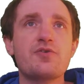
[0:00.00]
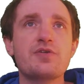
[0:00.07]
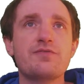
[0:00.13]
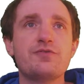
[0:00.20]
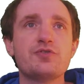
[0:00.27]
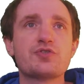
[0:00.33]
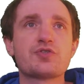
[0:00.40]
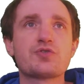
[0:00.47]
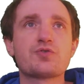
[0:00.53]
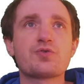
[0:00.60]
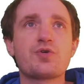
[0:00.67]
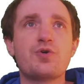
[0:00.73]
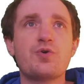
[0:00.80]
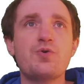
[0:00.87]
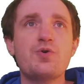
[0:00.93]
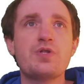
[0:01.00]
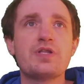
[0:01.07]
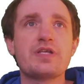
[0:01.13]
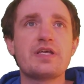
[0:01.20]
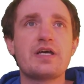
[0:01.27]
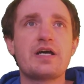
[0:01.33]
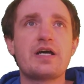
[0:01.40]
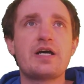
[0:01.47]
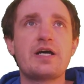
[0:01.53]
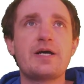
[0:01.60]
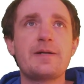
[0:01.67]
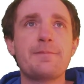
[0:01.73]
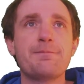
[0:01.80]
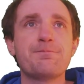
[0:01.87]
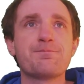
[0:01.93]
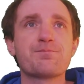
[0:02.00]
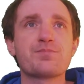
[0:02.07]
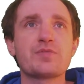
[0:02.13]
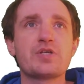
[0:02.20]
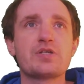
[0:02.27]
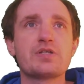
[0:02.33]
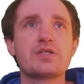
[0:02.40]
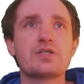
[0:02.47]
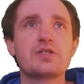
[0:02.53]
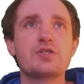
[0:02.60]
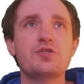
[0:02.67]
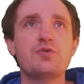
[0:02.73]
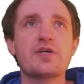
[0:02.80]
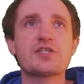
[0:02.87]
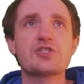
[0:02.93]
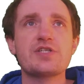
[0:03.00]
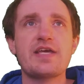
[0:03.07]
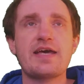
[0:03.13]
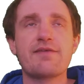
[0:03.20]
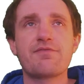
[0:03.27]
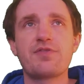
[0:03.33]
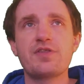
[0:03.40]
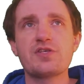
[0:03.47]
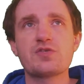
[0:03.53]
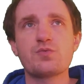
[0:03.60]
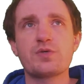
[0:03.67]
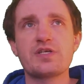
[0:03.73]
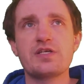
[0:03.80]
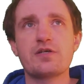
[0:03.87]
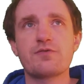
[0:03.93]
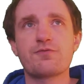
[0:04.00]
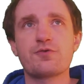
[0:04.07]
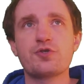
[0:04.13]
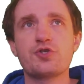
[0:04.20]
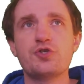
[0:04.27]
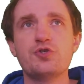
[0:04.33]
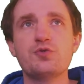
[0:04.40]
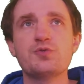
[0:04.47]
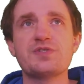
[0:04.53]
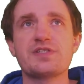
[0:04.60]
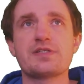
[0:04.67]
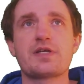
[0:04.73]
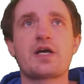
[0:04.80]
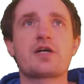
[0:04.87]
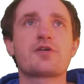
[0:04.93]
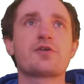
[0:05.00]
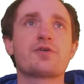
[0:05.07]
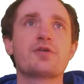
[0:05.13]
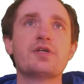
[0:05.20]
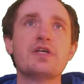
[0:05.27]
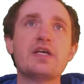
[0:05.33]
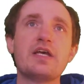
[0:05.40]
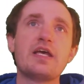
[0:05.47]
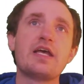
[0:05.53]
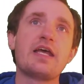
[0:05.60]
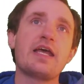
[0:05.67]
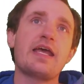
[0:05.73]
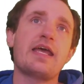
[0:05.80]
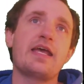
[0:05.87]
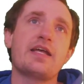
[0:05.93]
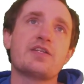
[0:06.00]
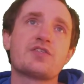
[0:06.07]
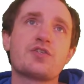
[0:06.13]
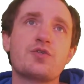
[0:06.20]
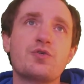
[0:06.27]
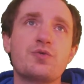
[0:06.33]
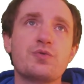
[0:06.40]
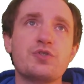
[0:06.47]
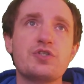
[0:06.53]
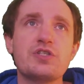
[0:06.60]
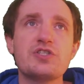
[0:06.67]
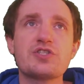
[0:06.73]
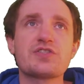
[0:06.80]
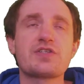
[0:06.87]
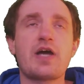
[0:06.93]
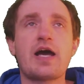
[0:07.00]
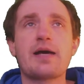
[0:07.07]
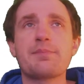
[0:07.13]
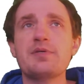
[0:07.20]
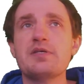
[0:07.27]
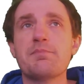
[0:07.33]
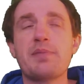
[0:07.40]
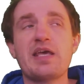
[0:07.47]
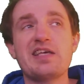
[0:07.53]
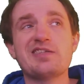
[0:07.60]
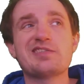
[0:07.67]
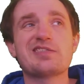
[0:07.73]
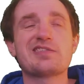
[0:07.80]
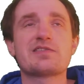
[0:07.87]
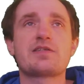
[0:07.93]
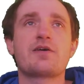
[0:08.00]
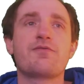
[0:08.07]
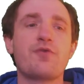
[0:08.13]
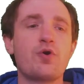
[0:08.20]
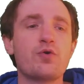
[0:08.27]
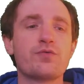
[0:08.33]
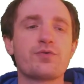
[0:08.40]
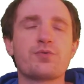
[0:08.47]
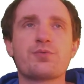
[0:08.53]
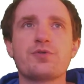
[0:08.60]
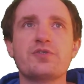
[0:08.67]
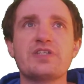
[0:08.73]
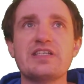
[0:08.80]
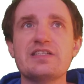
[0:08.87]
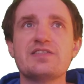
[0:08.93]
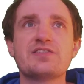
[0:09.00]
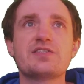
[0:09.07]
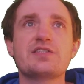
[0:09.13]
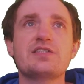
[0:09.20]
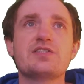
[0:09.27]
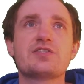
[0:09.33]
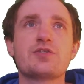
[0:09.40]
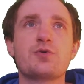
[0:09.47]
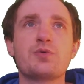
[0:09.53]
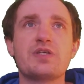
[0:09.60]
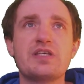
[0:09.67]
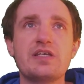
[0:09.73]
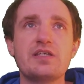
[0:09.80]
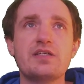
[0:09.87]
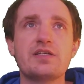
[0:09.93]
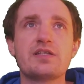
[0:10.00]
if you scroll, um, you actually have this one here for using Docker. And so you can just copy and paste this stuff over real easily. So git